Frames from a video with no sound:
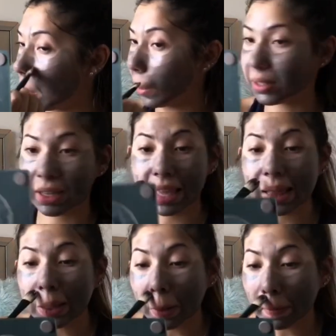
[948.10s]
because I
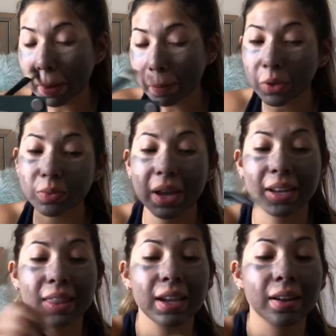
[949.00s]
get little pimples right
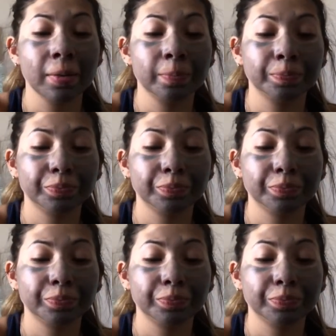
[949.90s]
in there,